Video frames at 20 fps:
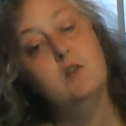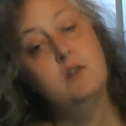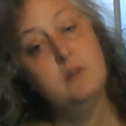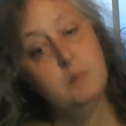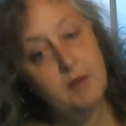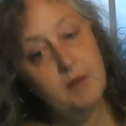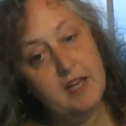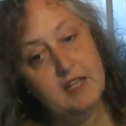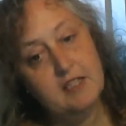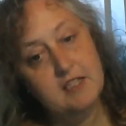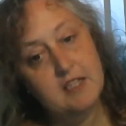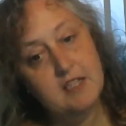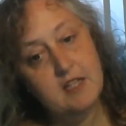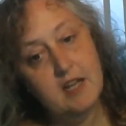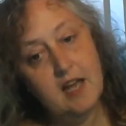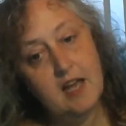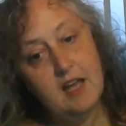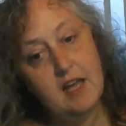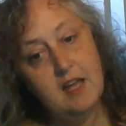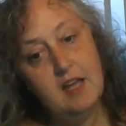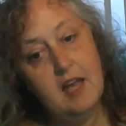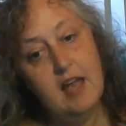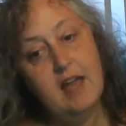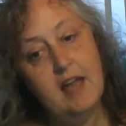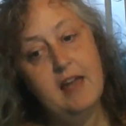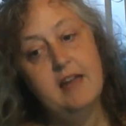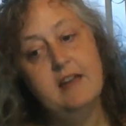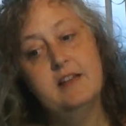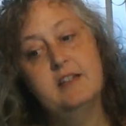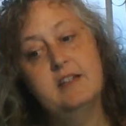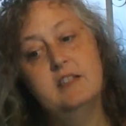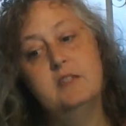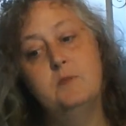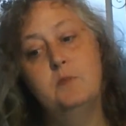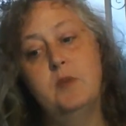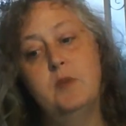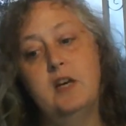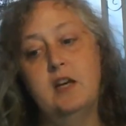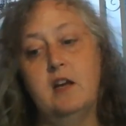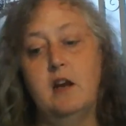to the bank today and
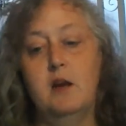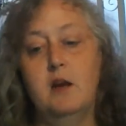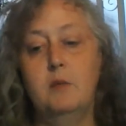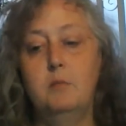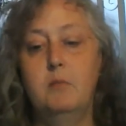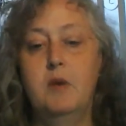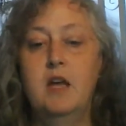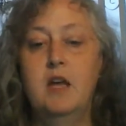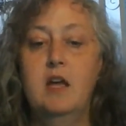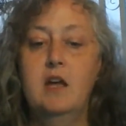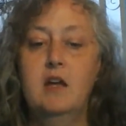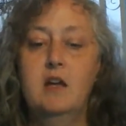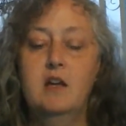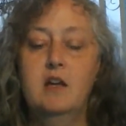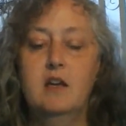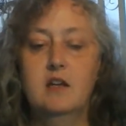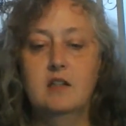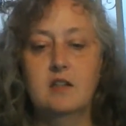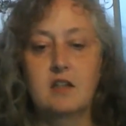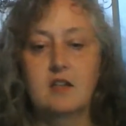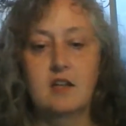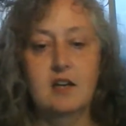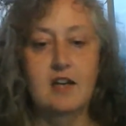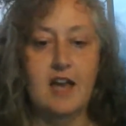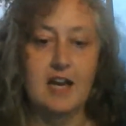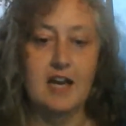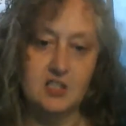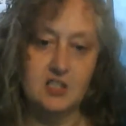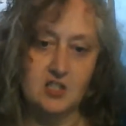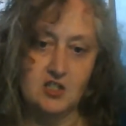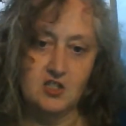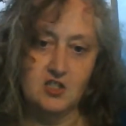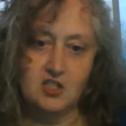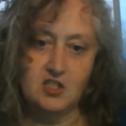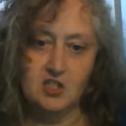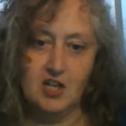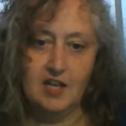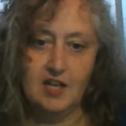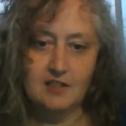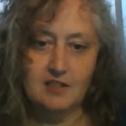pick up a cashier's
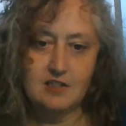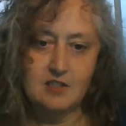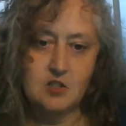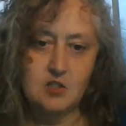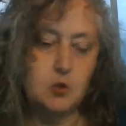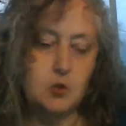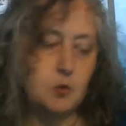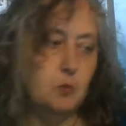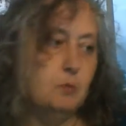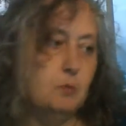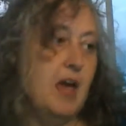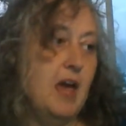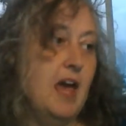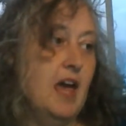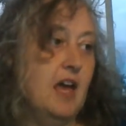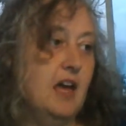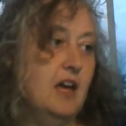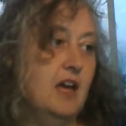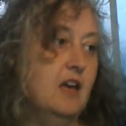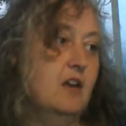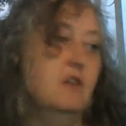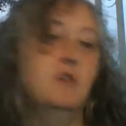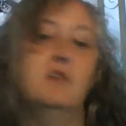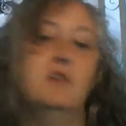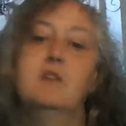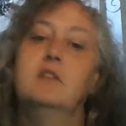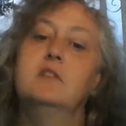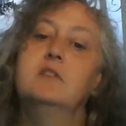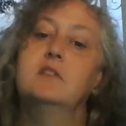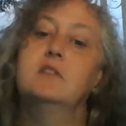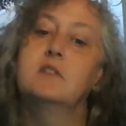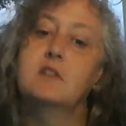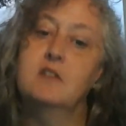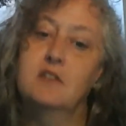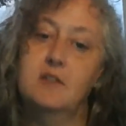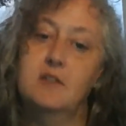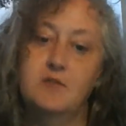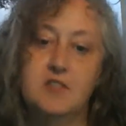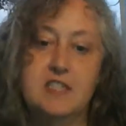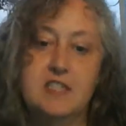check to pay
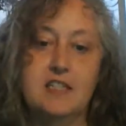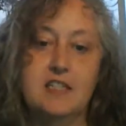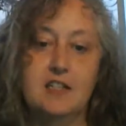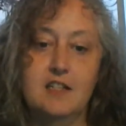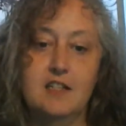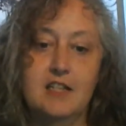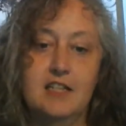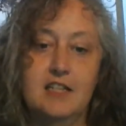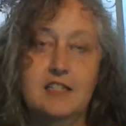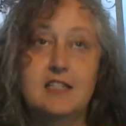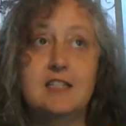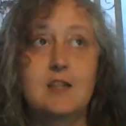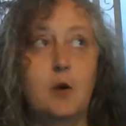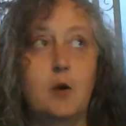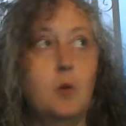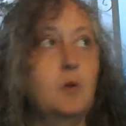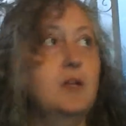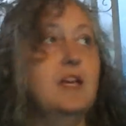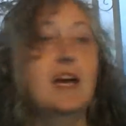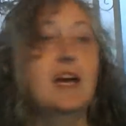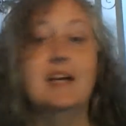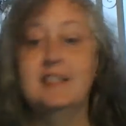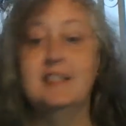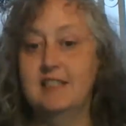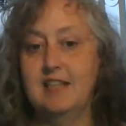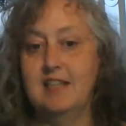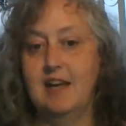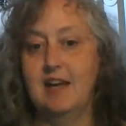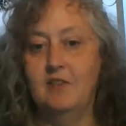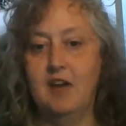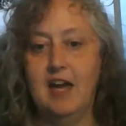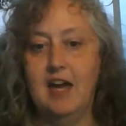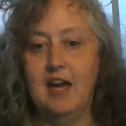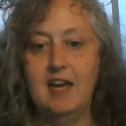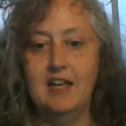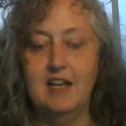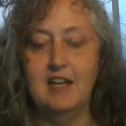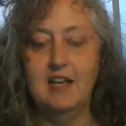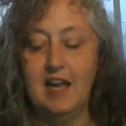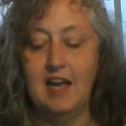the facility. So yes, I've
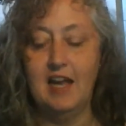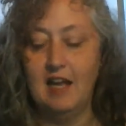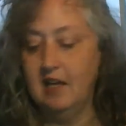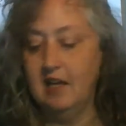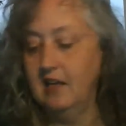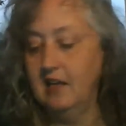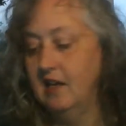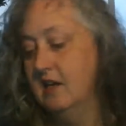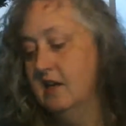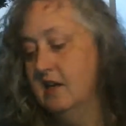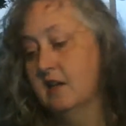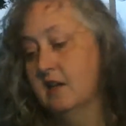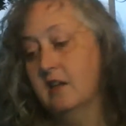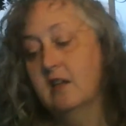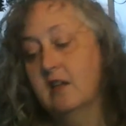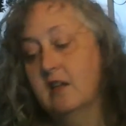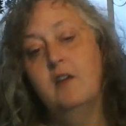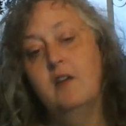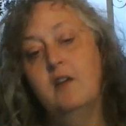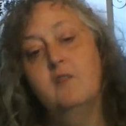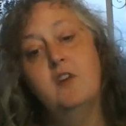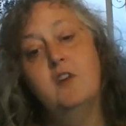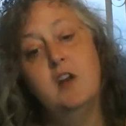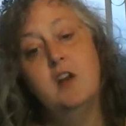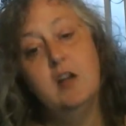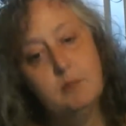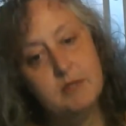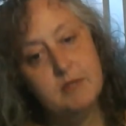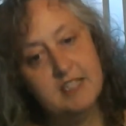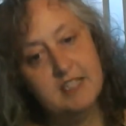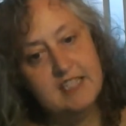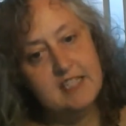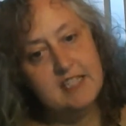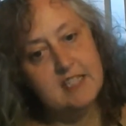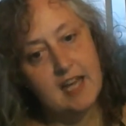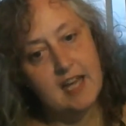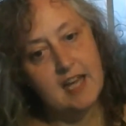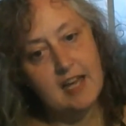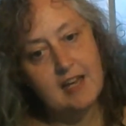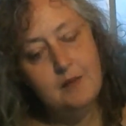had a very busy
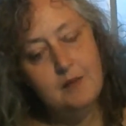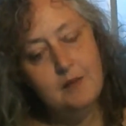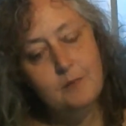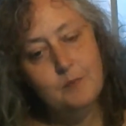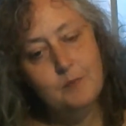day,